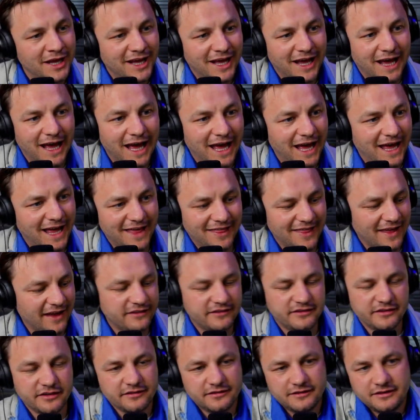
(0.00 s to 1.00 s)
And that
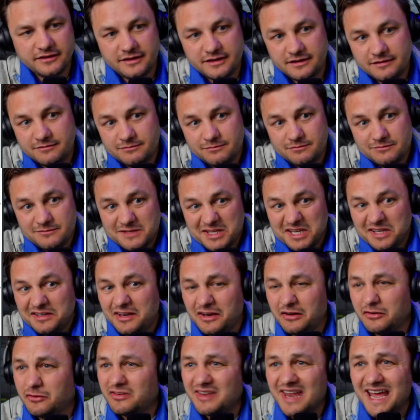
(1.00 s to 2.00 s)
just
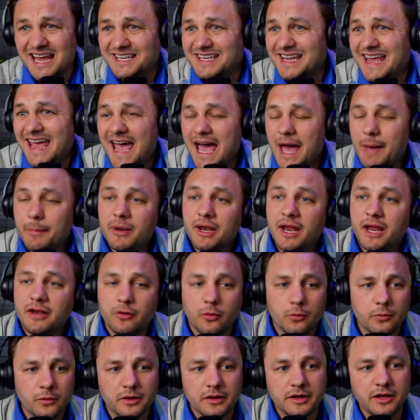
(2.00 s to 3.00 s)
continues not to happen. I
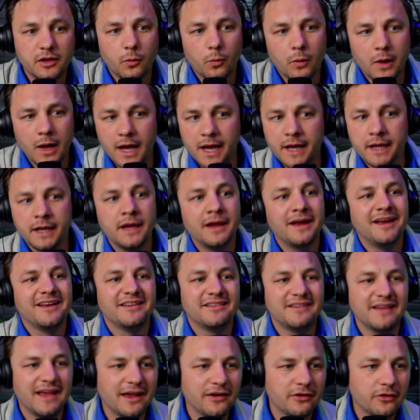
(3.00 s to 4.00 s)
don't really get why.
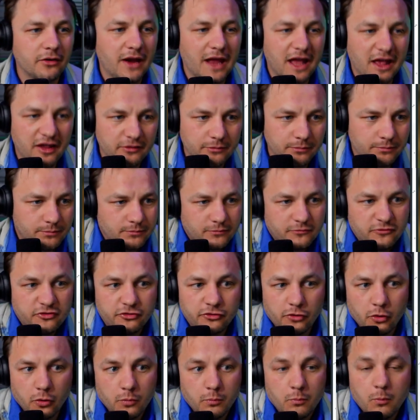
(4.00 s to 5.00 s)
Xander has
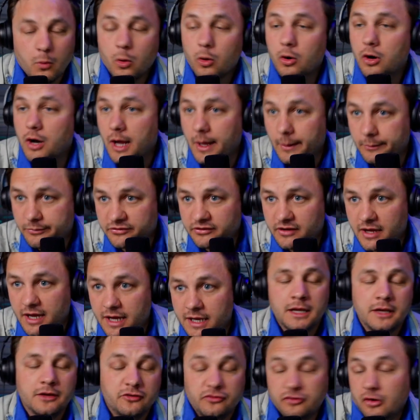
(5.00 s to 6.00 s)
shown more
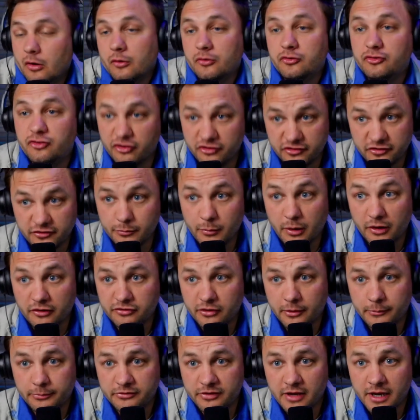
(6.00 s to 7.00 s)
upside or just as much
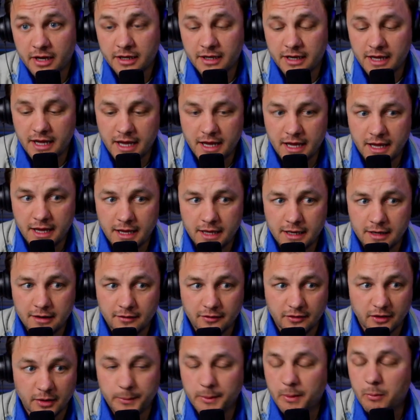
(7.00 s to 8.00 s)
upside and a
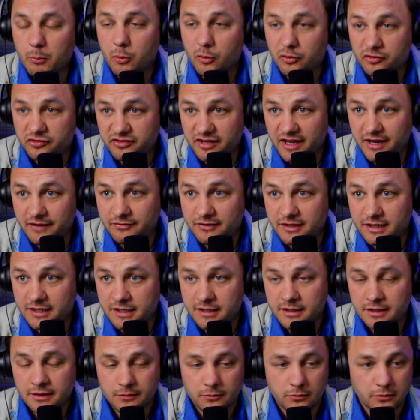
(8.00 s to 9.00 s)
little bit more
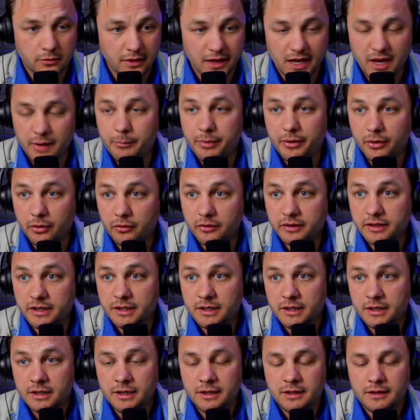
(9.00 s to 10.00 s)
safety,
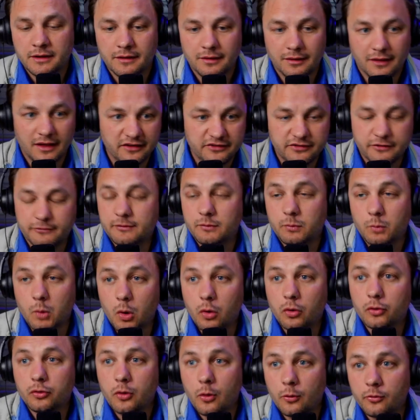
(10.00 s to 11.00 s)
reliability, less of a
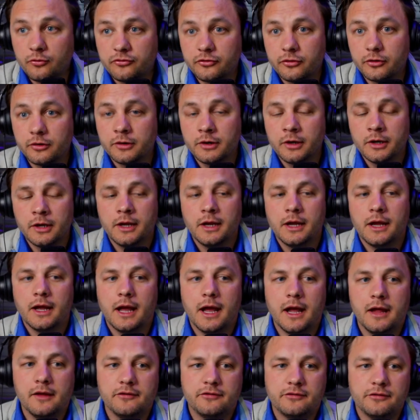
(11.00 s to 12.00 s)
roller coaster.
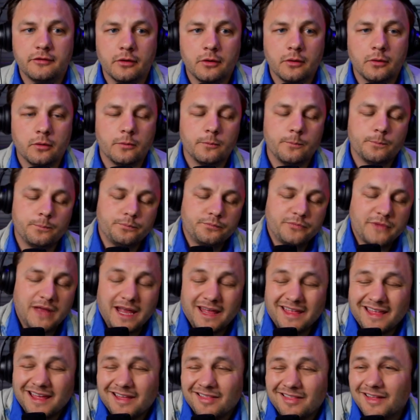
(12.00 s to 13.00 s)
And so
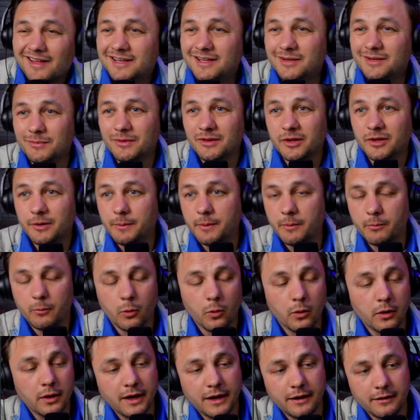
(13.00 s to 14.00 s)
I like him a little bit
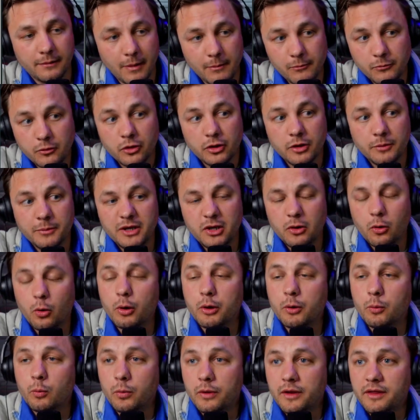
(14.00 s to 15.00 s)
more. I'm going to be
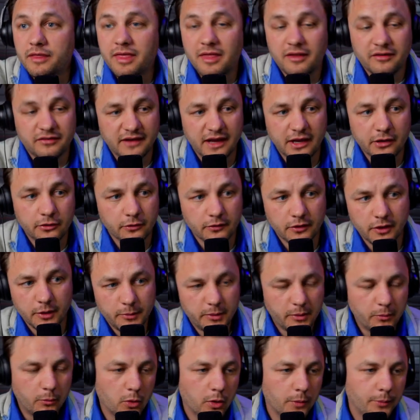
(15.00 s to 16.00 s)
going with Xander a little
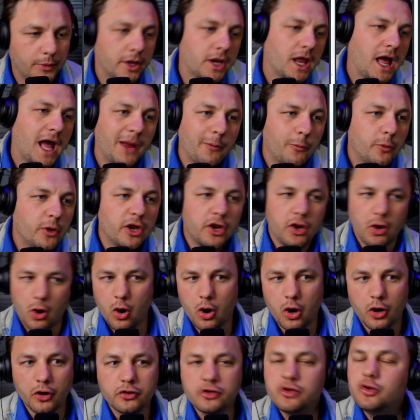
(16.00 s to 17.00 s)
bit more, but I wouldn't
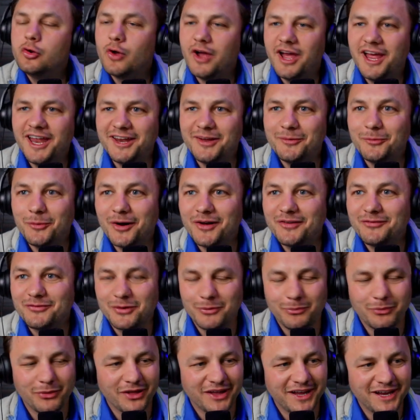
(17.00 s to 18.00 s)
argue anyone for
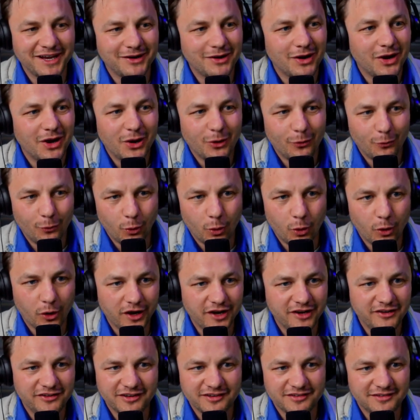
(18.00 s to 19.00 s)
playing
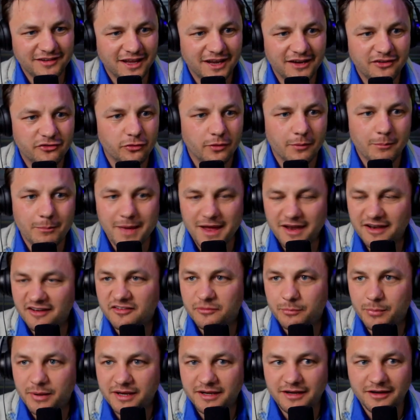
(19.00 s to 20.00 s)
Rory. Just a tremendous
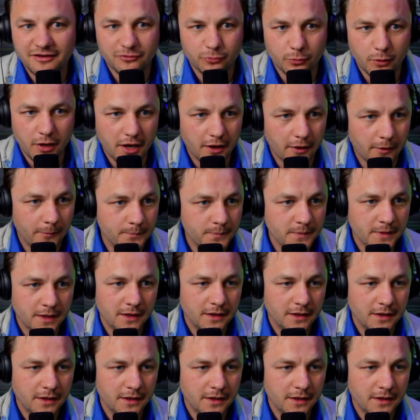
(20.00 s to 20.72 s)
pick as well.